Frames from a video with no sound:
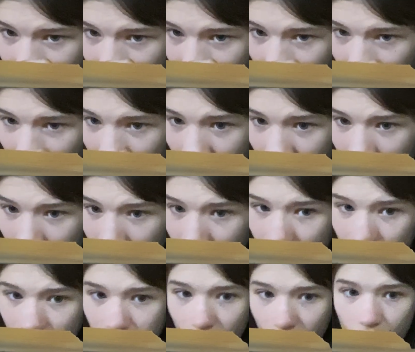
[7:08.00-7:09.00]
for
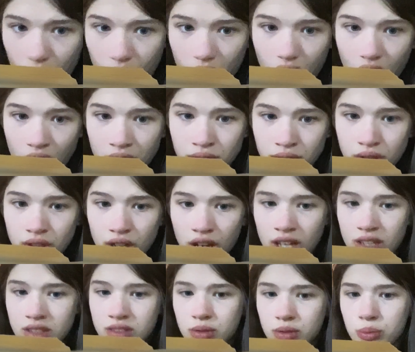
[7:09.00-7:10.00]
400
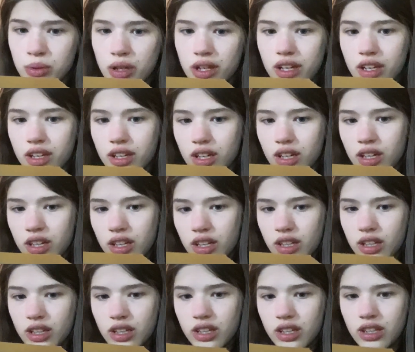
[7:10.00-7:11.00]
eggs a week.
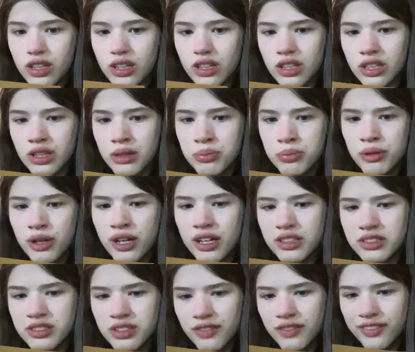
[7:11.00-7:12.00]
The
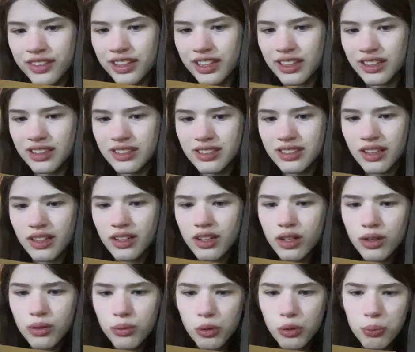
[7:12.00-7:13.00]
price of these
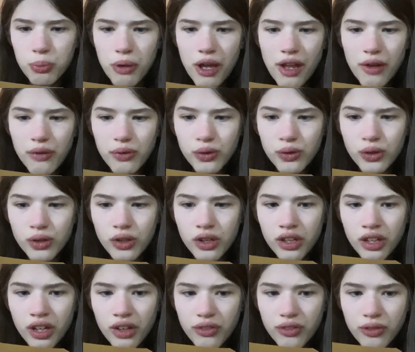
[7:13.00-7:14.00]
would pay for
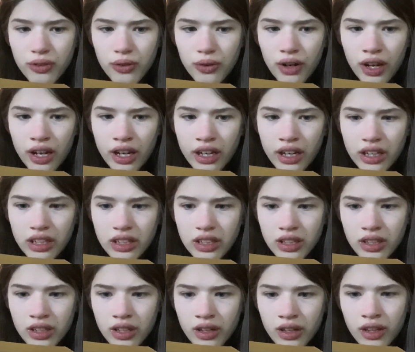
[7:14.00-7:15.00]
enough grain
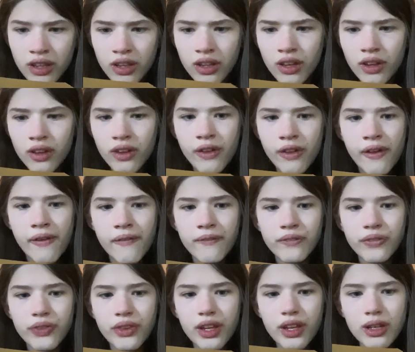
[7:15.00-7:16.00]

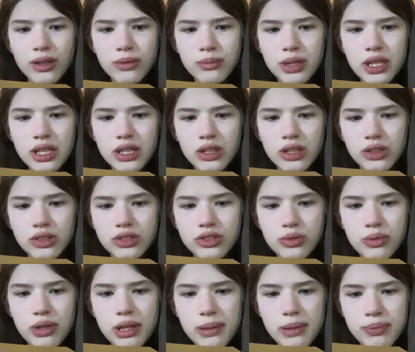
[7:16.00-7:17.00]
and meal to
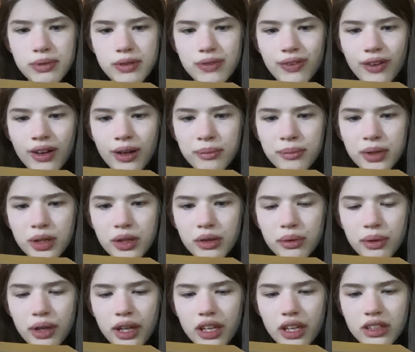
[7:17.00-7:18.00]
keep the farm
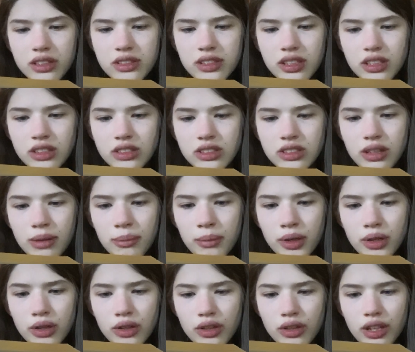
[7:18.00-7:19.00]
going till
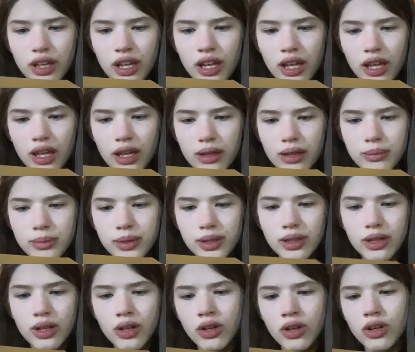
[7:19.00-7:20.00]
summer came
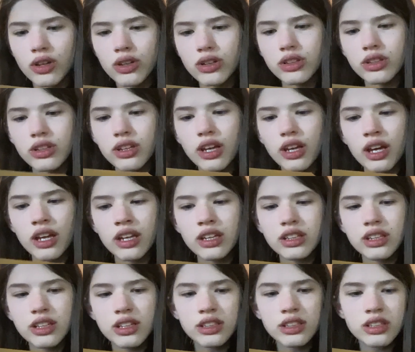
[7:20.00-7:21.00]
on
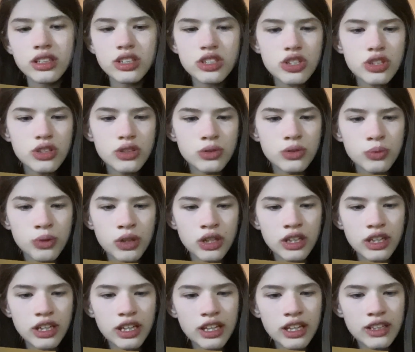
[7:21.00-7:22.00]
and conditions were
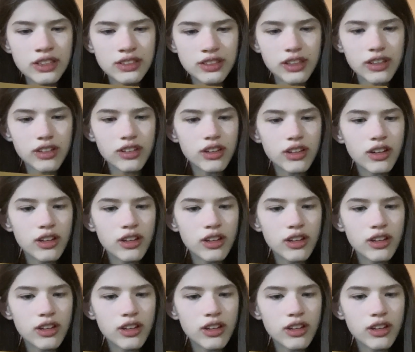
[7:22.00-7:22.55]
easier.